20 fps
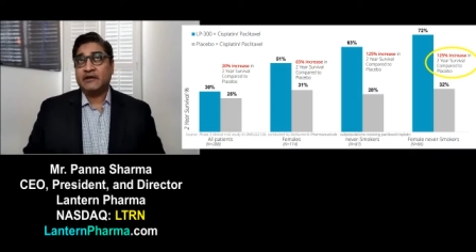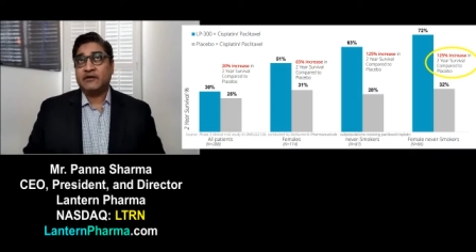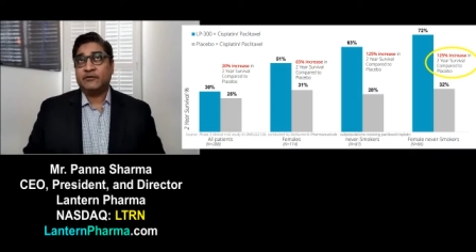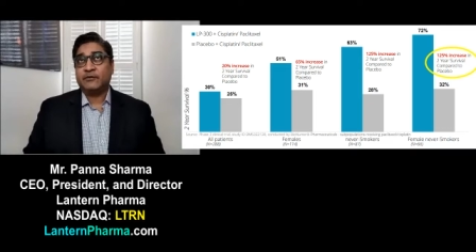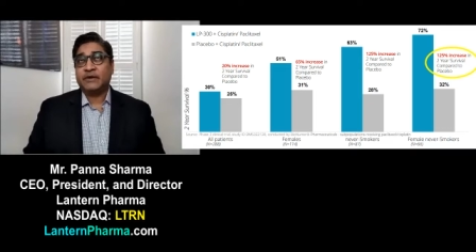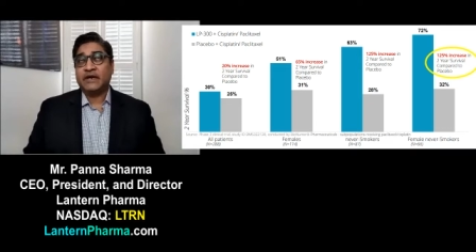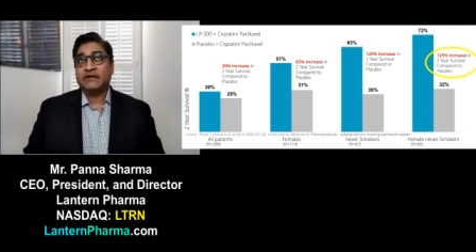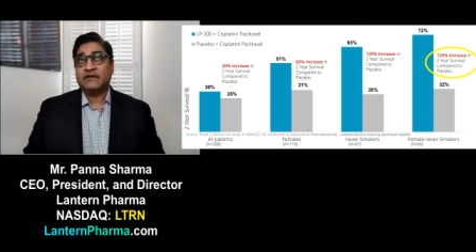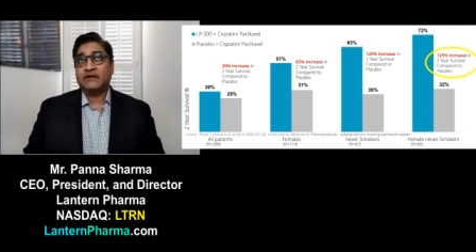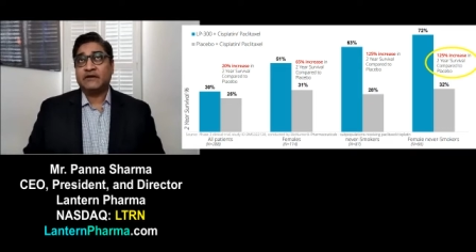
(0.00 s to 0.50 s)

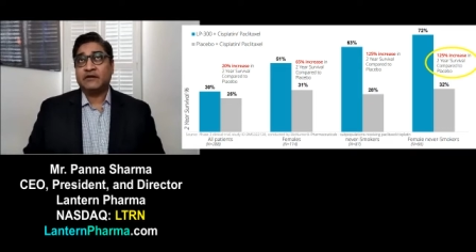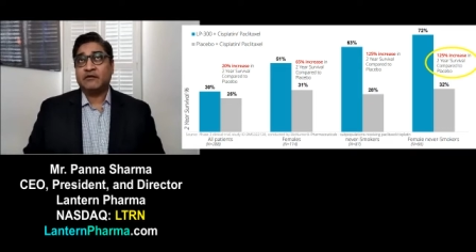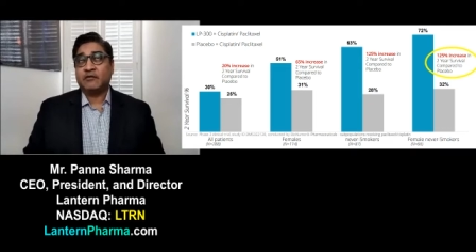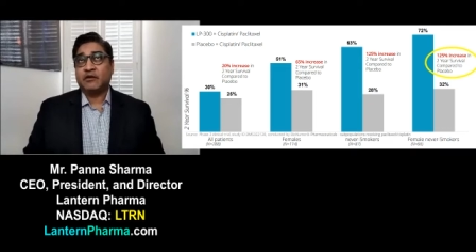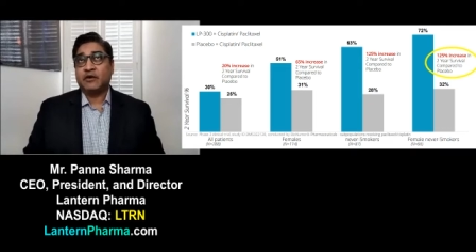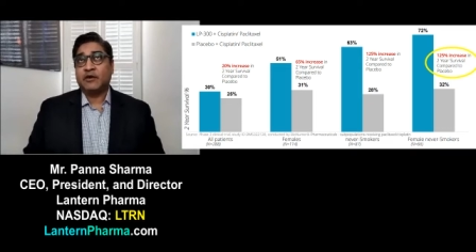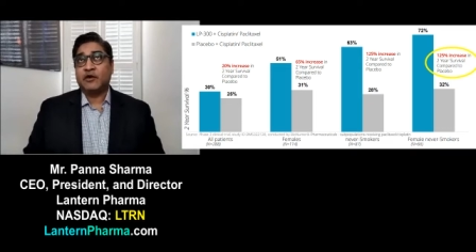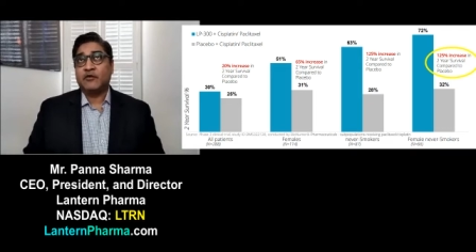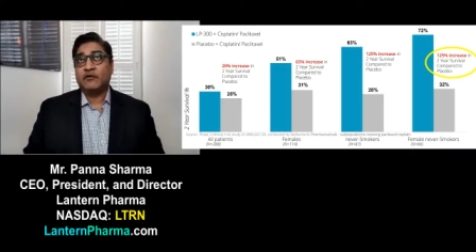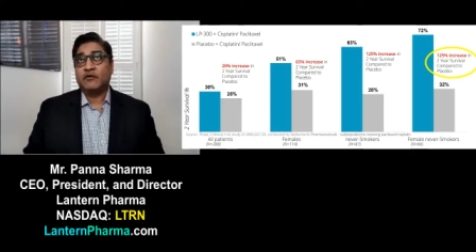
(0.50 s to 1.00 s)
expected to
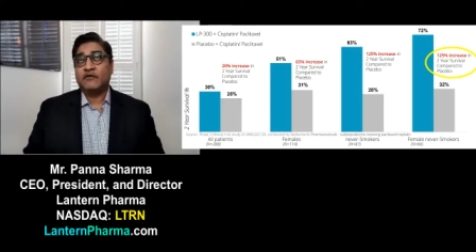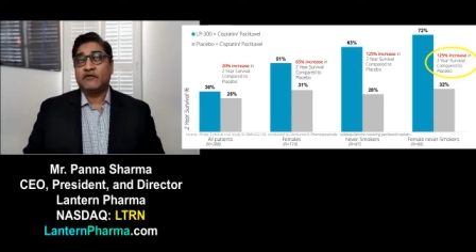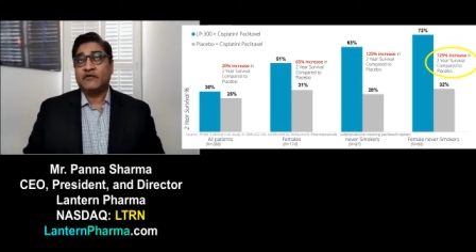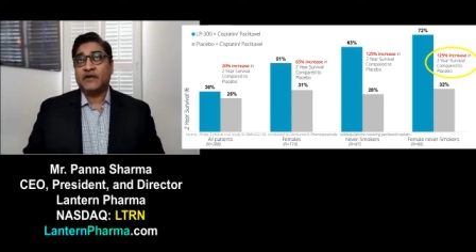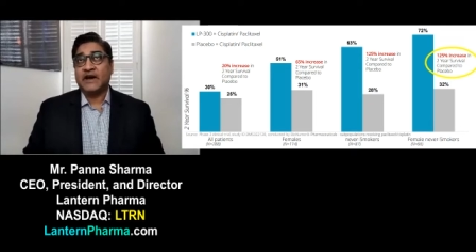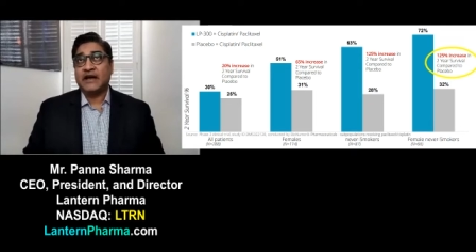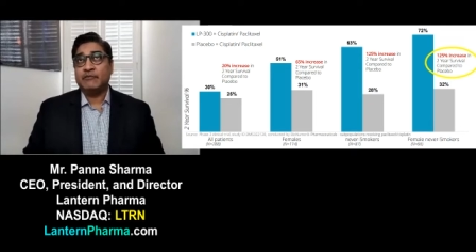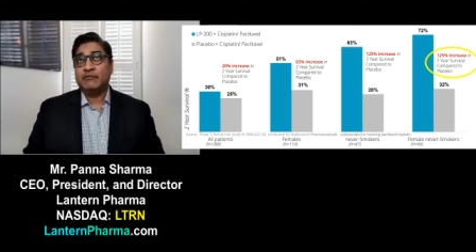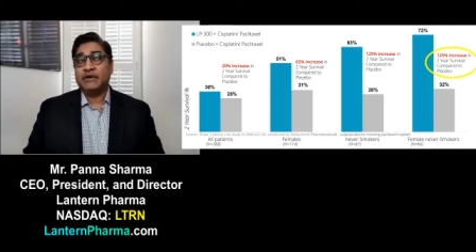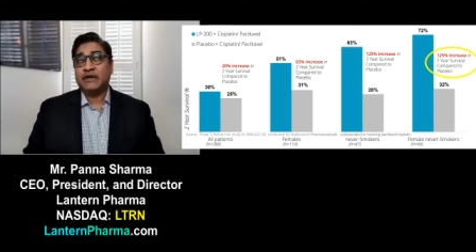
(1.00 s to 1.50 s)
grow to over
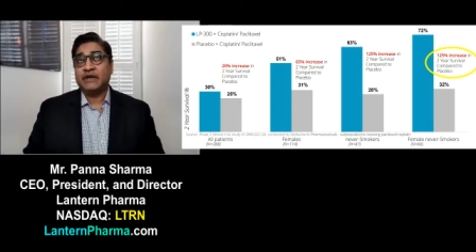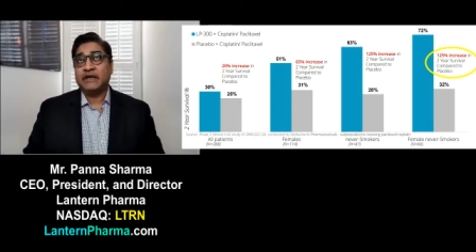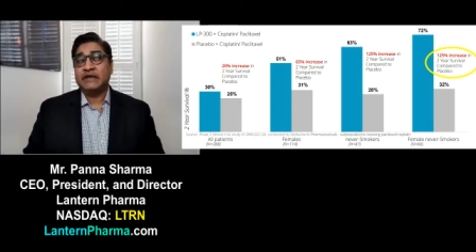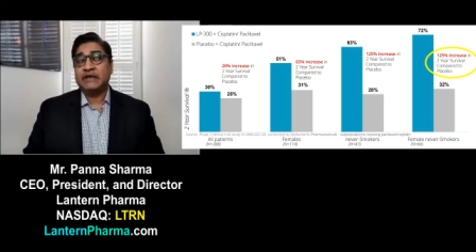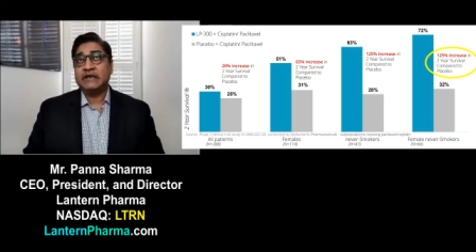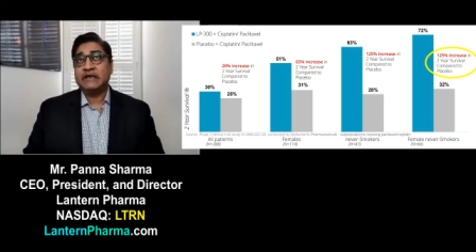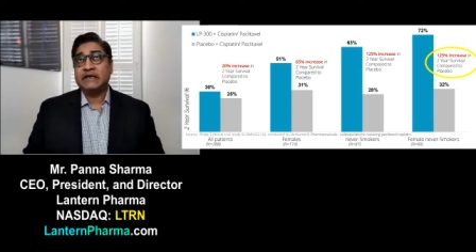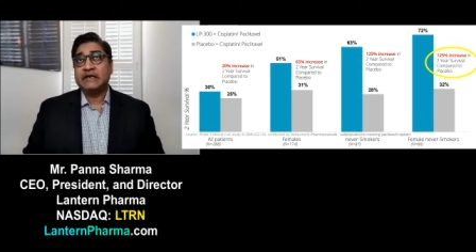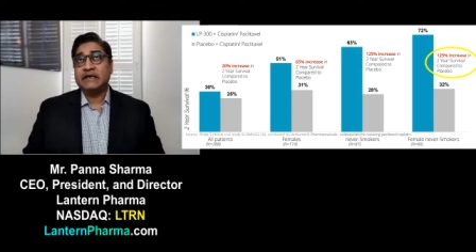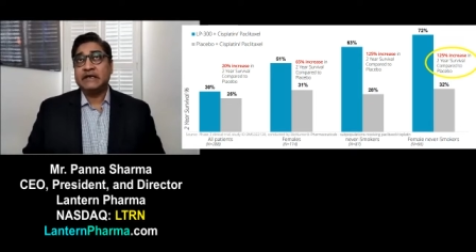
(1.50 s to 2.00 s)
5
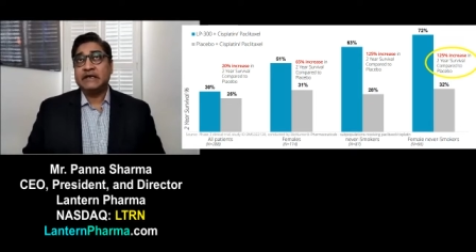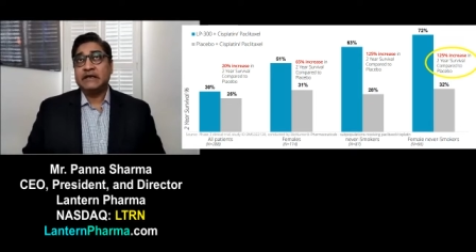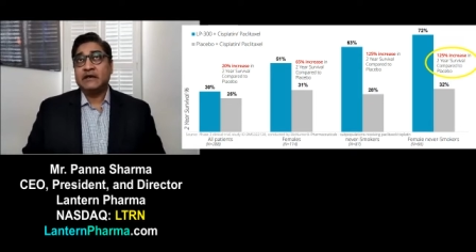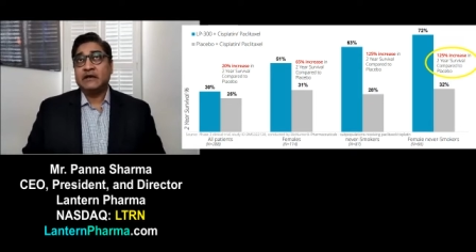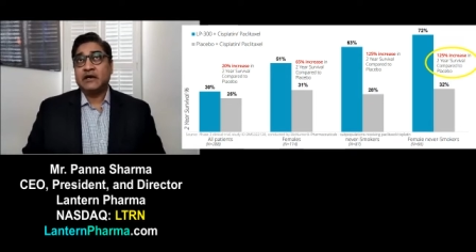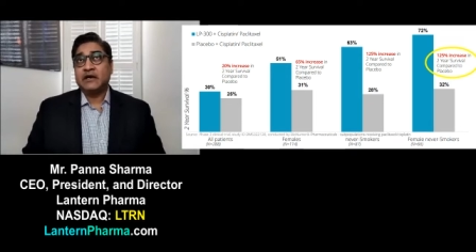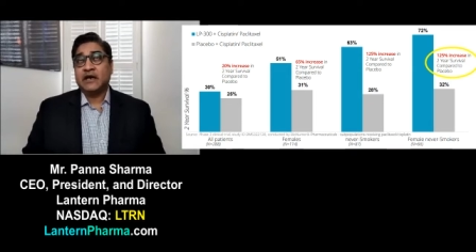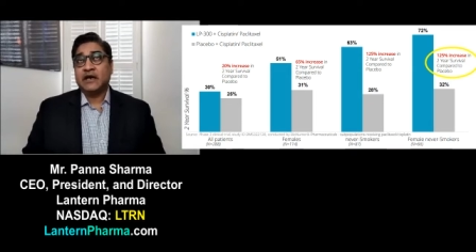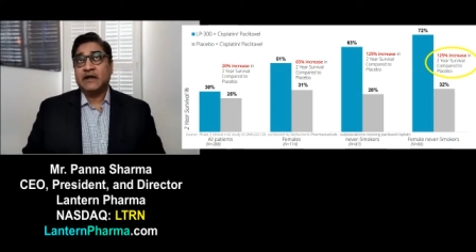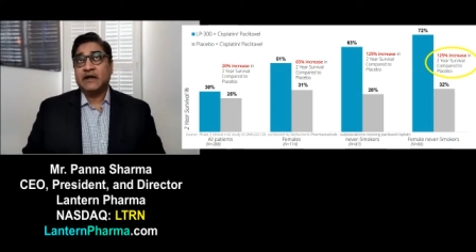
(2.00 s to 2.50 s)
billion
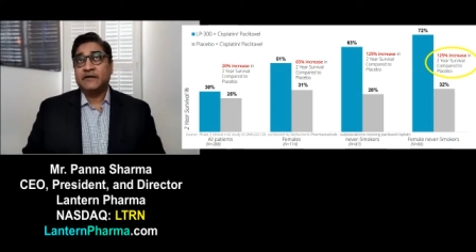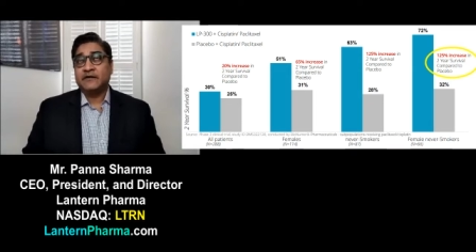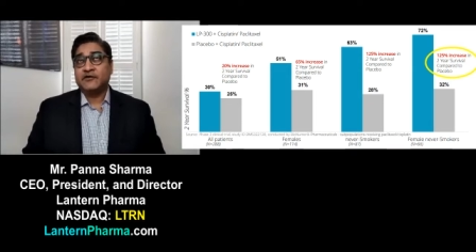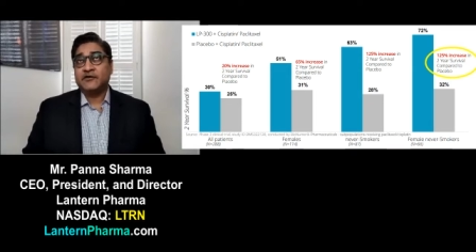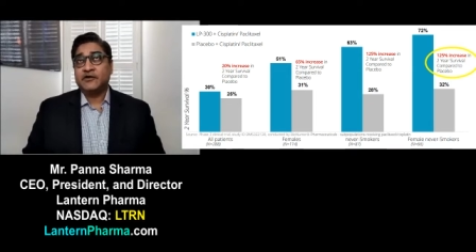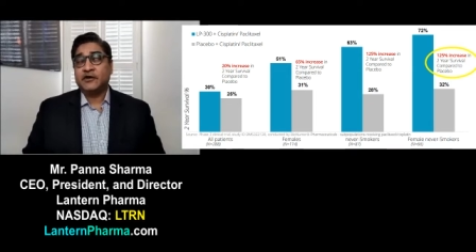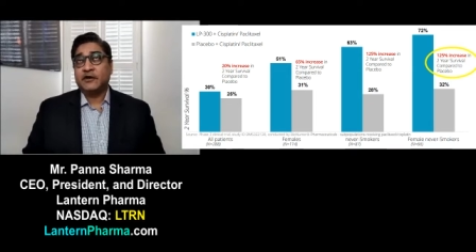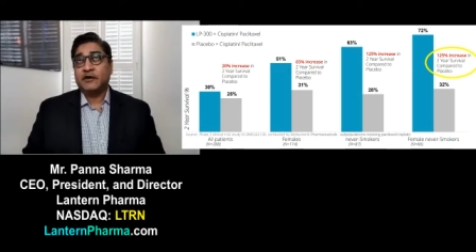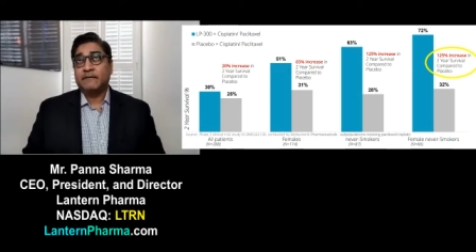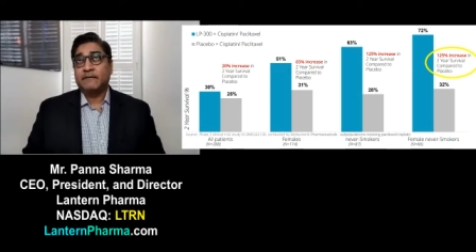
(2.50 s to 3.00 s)
uh,
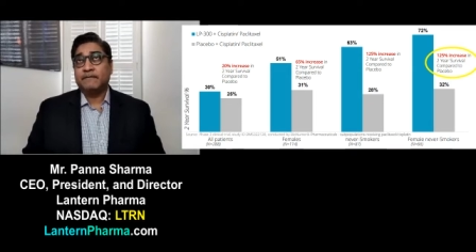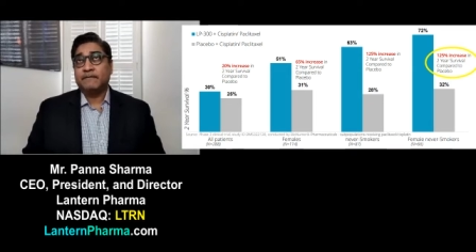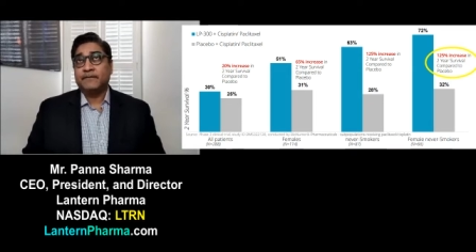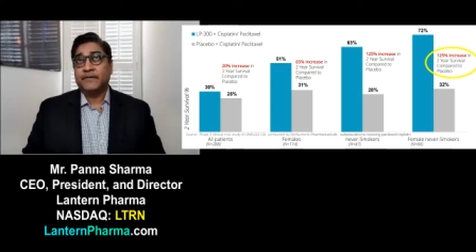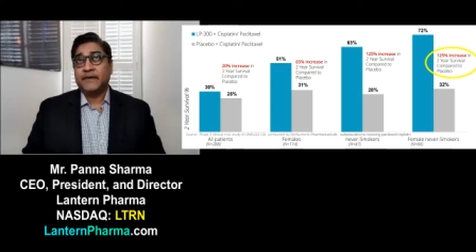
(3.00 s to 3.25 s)
this year.